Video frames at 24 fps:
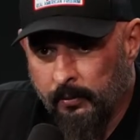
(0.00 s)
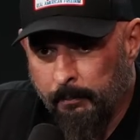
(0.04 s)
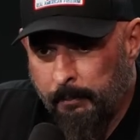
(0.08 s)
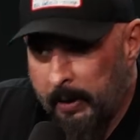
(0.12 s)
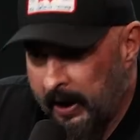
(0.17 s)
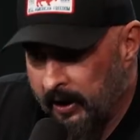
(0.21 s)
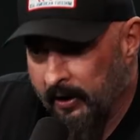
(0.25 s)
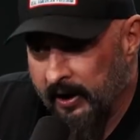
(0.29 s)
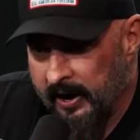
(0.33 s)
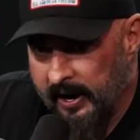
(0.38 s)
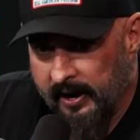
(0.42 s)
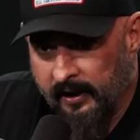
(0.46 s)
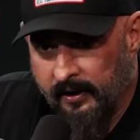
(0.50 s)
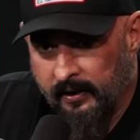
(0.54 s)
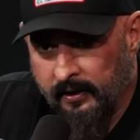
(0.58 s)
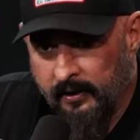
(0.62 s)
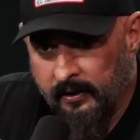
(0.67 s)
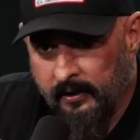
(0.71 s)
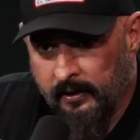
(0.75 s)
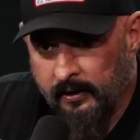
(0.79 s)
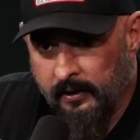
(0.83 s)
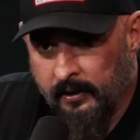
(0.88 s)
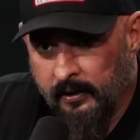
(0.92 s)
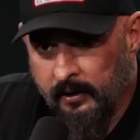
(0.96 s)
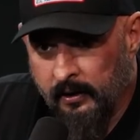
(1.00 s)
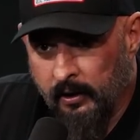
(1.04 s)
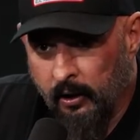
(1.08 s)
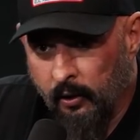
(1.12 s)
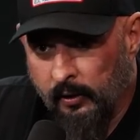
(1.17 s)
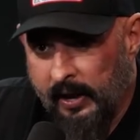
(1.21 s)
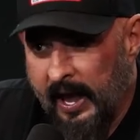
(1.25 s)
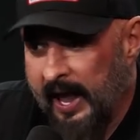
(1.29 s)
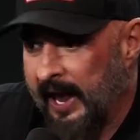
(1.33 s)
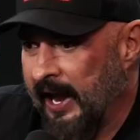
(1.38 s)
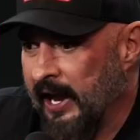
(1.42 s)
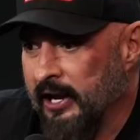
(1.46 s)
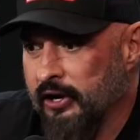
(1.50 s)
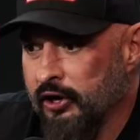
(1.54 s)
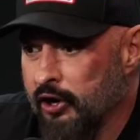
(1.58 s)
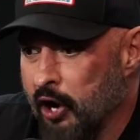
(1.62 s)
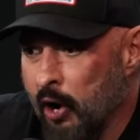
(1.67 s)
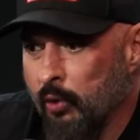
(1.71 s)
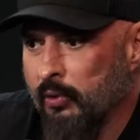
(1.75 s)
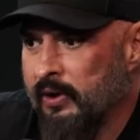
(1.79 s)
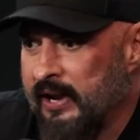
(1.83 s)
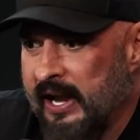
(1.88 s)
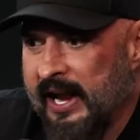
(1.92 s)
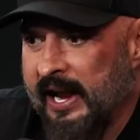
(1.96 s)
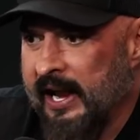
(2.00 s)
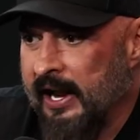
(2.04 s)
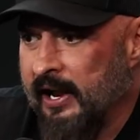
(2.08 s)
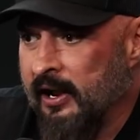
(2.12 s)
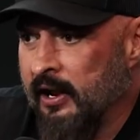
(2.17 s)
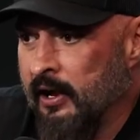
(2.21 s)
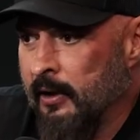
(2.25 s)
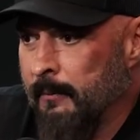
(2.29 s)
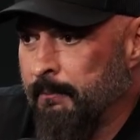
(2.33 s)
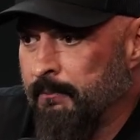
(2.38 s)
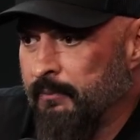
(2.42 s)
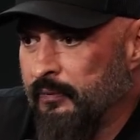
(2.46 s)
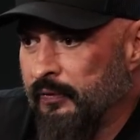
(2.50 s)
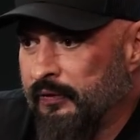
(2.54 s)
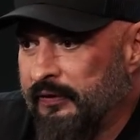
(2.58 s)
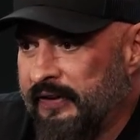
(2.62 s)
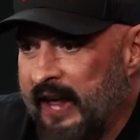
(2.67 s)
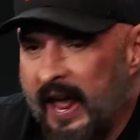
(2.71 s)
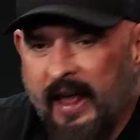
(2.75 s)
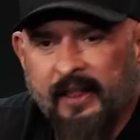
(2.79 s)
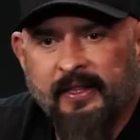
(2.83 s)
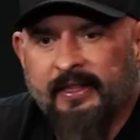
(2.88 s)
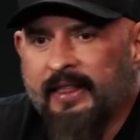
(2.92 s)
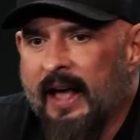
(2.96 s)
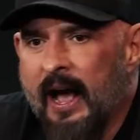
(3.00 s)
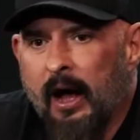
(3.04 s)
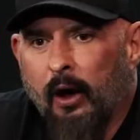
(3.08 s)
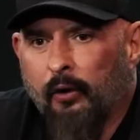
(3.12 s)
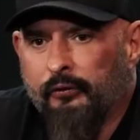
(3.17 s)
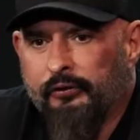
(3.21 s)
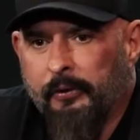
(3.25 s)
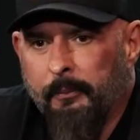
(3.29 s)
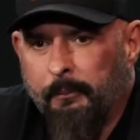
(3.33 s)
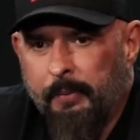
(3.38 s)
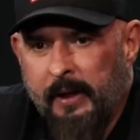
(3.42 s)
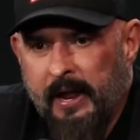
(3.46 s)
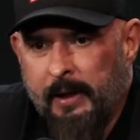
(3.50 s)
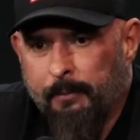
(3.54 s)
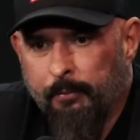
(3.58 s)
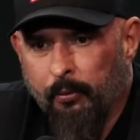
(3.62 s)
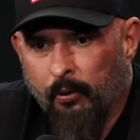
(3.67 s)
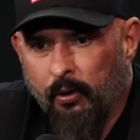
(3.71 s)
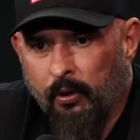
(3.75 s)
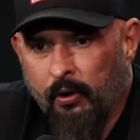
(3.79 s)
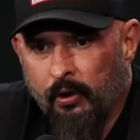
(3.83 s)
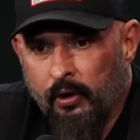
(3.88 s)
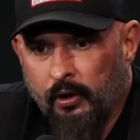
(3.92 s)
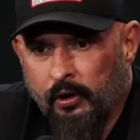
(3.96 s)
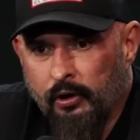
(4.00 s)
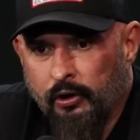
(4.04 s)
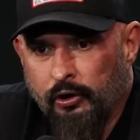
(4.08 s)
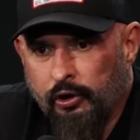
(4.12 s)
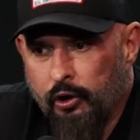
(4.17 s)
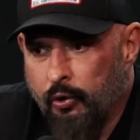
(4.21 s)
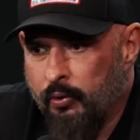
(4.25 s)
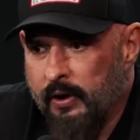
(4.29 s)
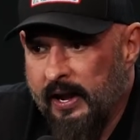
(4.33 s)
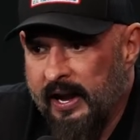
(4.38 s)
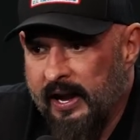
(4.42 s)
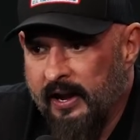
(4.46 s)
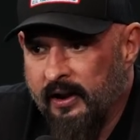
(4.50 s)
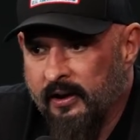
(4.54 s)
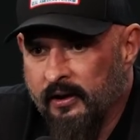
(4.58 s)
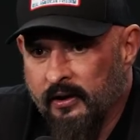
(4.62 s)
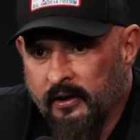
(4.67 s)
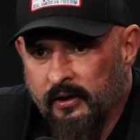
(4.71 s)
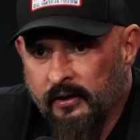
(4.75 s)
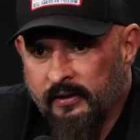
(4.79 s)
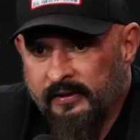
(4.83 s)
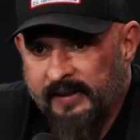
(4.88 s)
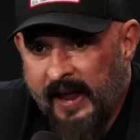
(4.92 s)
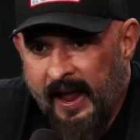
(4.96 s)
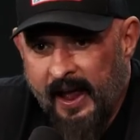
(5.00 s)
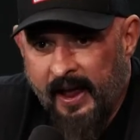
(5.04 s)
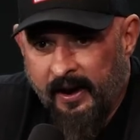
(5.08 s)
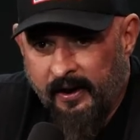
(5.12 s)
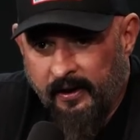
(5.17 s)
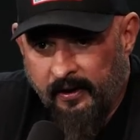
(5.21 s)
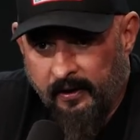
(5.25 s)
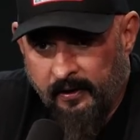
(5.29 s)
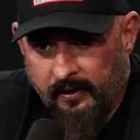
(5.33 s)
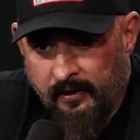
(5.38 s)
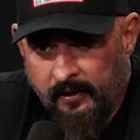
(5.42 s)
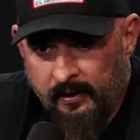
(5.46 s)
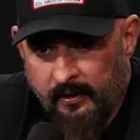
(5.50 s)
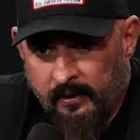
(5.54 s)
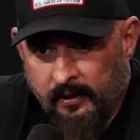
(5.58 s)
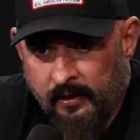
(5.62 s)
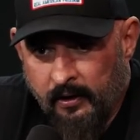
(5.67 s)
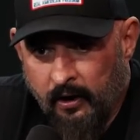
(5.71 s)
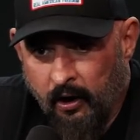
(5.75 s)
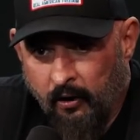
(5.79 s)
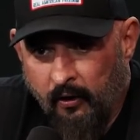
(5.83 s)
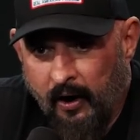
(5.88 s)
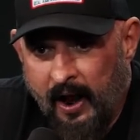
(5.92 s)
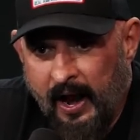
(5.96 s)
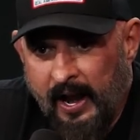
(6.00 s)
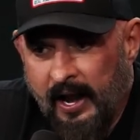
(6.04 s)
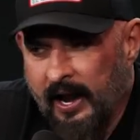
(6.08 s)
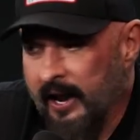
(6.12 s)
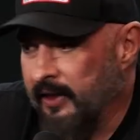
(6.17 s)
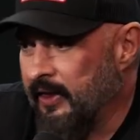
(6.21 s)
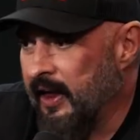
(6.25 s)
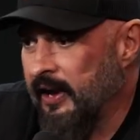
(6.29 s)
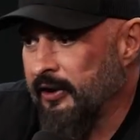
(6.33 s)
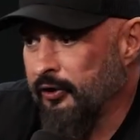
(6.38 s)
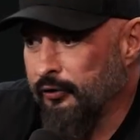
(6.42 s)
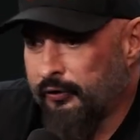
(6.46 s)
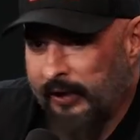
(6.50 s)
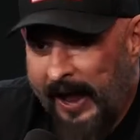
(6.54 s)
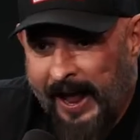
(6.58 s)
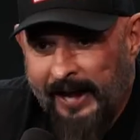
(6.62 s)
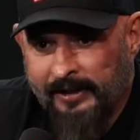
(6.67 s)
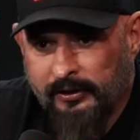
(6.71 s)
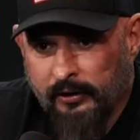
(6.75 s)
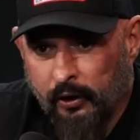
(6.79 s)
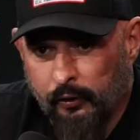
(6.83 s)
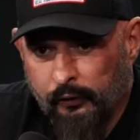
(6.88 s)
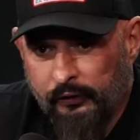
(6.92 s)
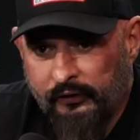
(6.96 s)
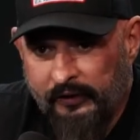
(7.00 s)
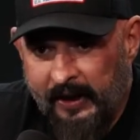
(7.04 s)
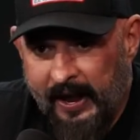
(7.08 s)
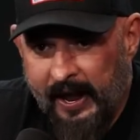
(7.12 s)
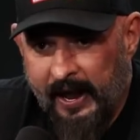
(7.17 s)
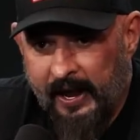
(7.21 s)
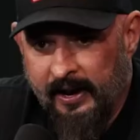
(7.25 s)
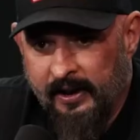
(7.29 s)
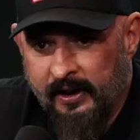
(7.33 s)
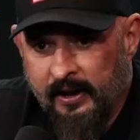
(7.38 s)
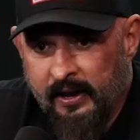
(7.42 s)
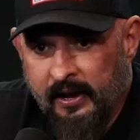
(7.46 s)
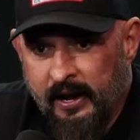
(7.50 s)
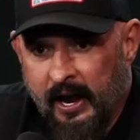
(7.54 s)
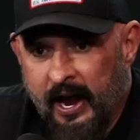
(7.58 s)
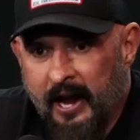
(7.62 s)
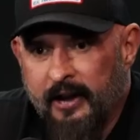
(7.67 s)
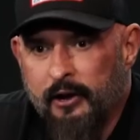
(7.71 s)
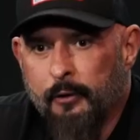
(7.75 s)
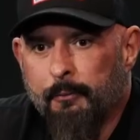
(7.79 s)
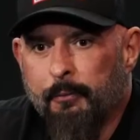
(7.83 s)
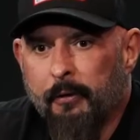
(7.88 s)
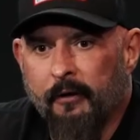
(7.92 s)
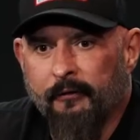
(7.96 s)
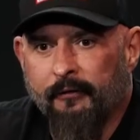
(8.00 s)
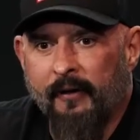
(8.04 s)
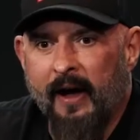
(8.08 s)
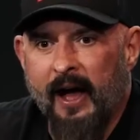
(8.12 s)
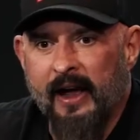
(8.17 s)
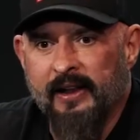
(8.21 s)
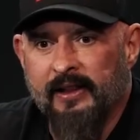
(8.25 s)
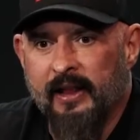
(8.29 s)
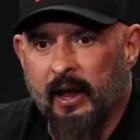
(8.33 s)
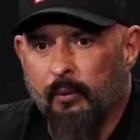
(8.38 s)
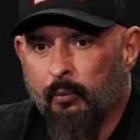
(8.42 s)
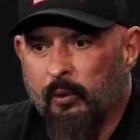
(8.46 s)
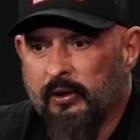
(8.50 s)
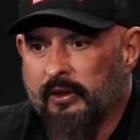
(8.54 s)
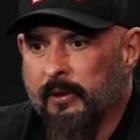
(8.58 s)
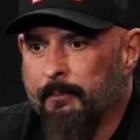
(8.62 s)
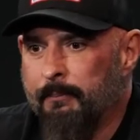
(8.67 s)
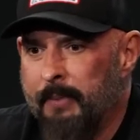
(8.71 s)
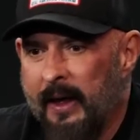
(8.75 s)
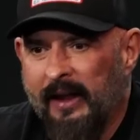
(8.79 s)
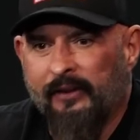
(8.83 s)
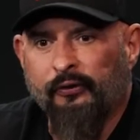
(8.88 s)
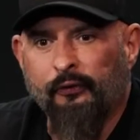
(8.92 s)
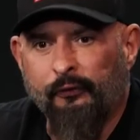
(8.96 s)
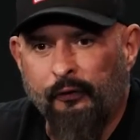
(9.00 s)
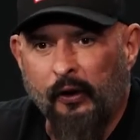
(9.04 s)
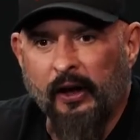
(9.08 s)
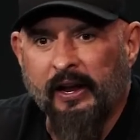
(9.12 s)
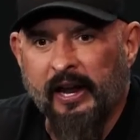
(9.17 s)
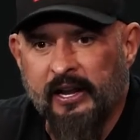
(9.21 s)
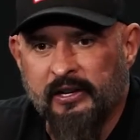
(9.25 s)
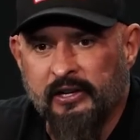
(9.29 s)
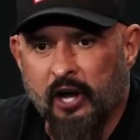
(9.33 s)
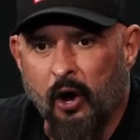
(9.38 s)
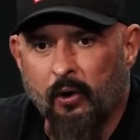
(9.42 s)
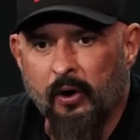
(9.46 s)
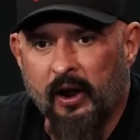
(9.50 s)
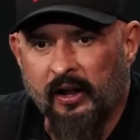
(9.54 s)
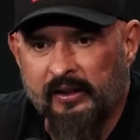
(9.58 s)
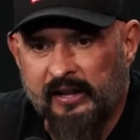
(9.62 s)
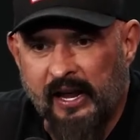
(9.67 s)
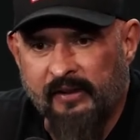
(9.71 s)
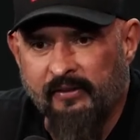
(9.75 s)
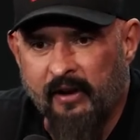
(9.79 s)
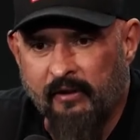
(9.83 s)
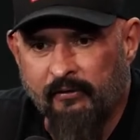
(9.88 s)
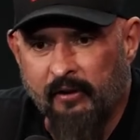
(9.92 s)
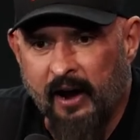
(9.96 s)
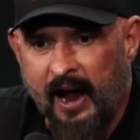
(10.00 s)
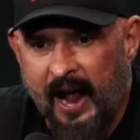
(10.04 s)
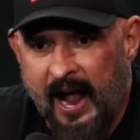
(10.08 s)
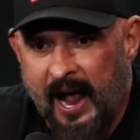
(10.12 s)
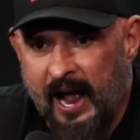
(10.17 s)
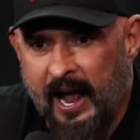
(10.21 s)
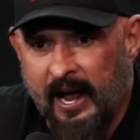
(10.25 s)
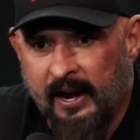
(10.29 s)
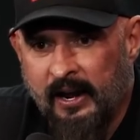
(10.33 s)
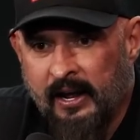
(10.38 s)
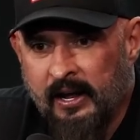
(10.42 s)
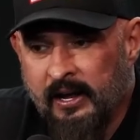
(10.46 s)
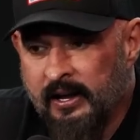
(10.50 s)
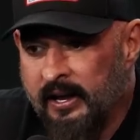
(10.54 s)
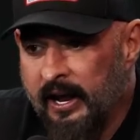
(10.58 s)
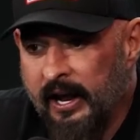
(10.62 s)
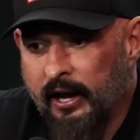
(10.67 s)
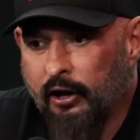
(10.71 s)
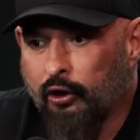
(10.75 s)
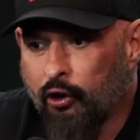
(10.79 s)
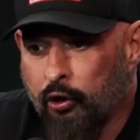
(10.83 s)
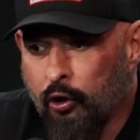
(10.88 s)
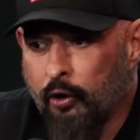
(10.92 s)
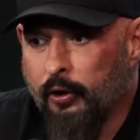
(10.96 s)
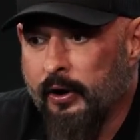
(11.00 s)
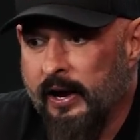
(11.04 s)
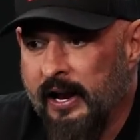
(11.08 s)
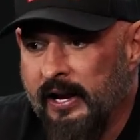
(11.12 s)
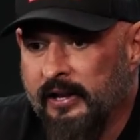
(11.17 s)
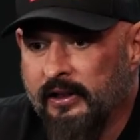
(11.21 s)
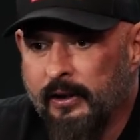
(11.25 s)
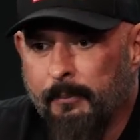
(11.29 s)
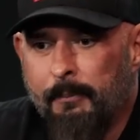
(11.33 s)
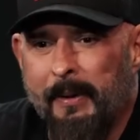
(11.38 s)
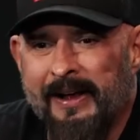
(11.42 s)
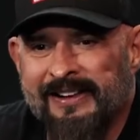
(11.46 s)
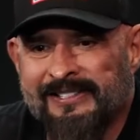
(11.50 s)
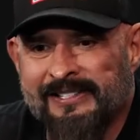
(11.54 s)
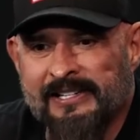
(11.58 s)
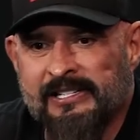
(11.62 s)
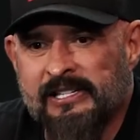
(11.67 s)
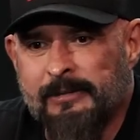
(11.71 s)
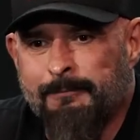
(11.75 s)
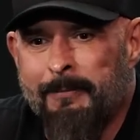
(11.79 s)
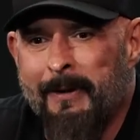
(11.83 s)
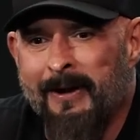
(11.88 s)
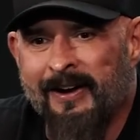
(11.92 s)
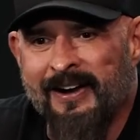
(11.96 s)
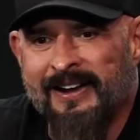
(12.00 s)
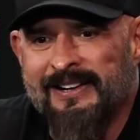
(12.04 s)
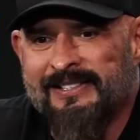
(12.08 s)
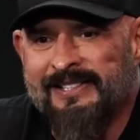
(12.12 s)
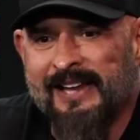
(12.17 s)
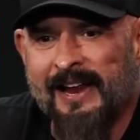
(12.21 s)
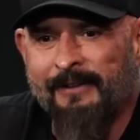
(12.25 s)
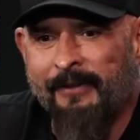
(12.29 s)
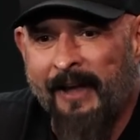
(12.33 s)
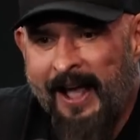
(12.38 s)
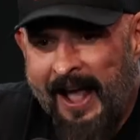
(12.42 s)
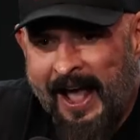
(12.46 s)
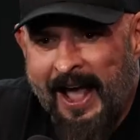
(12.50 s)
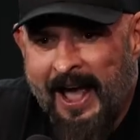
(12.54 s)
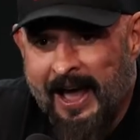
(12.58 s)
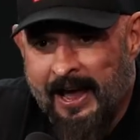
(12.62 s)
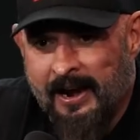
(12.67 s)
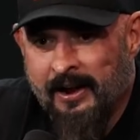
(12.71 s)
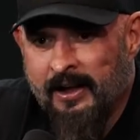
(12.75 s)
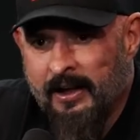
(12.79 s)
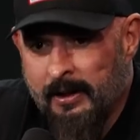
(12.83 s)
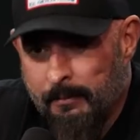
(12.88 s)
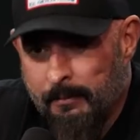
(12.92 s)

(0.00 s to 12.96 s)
Period. Okay? And you don't need 10,000 people. You need 10. All right? And then you take those 10 and you provide them with the best fucking donut they've ever had, including the best experience they've had